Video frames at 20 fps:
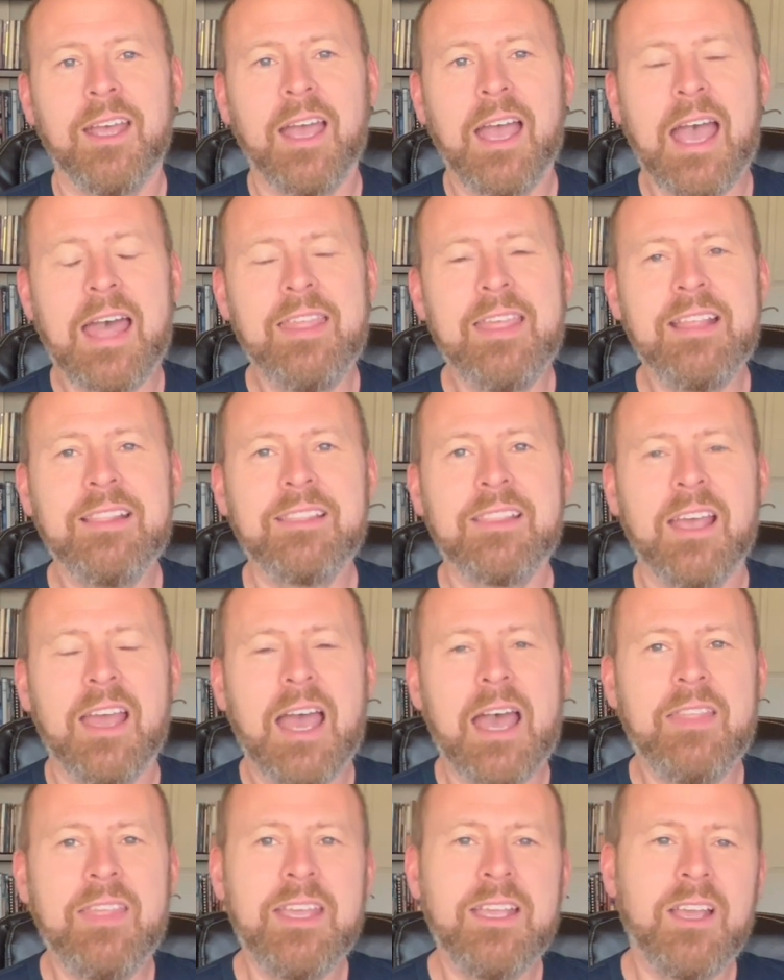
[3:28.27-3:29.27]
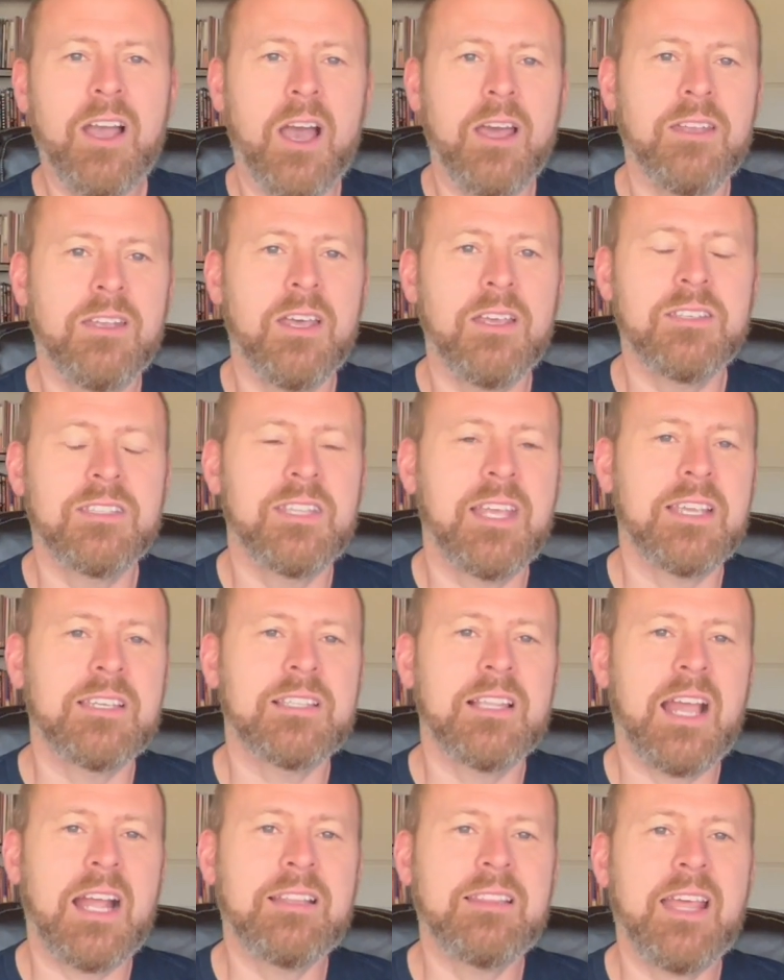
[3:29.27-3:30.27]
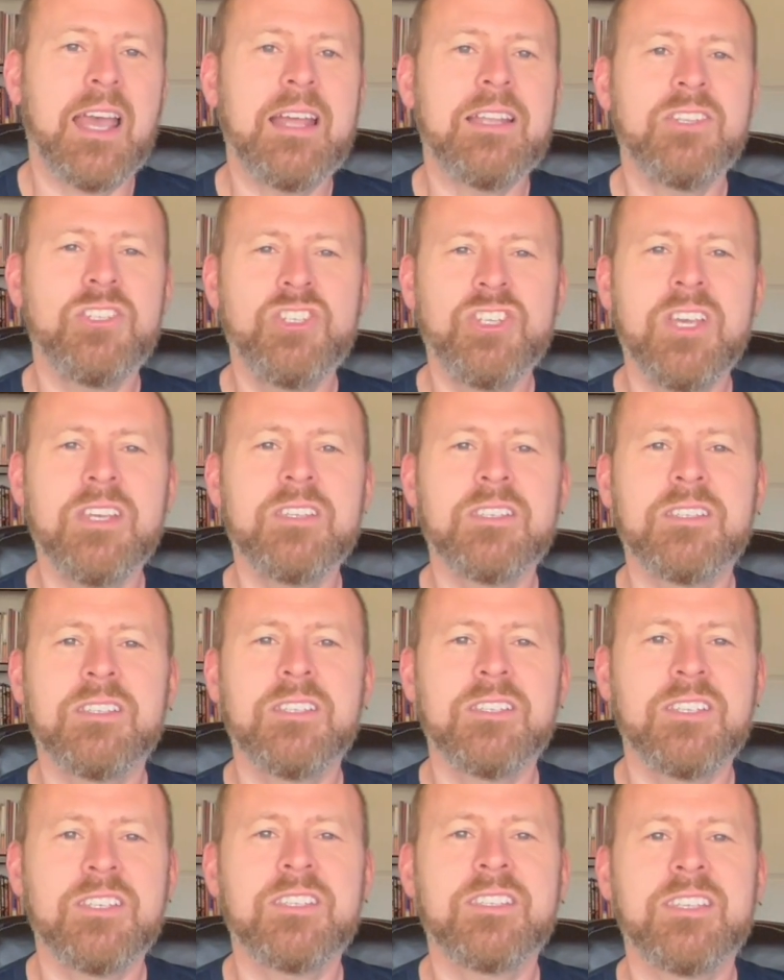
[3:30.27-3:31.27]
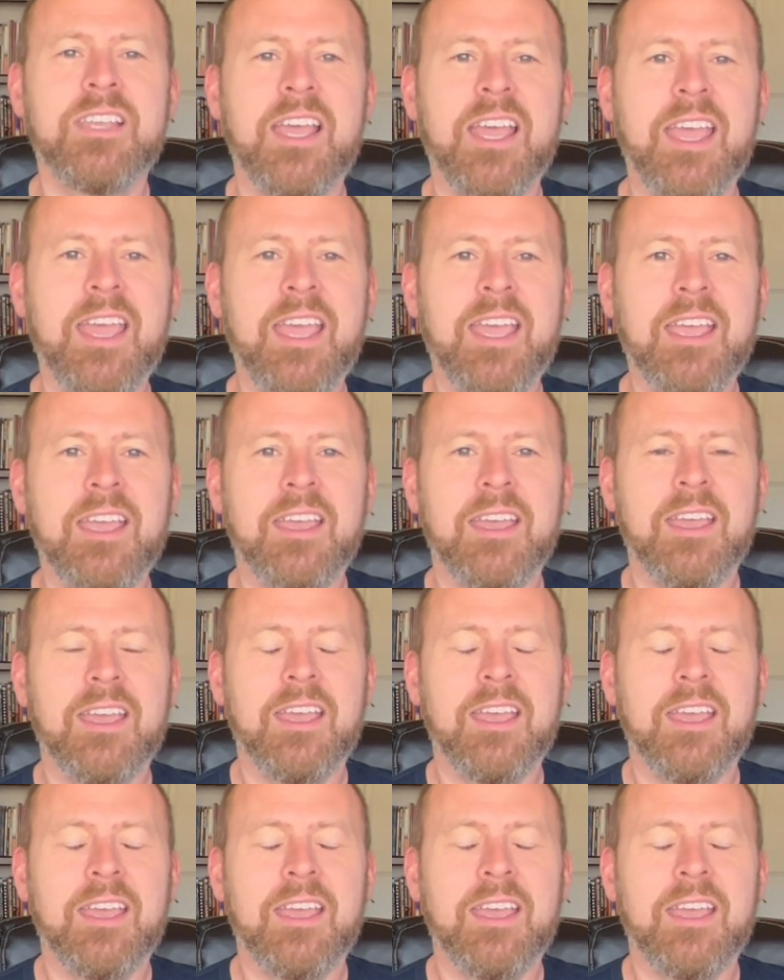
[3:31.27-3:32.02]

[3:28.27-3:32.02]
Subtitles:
I think God does things like that just to just say,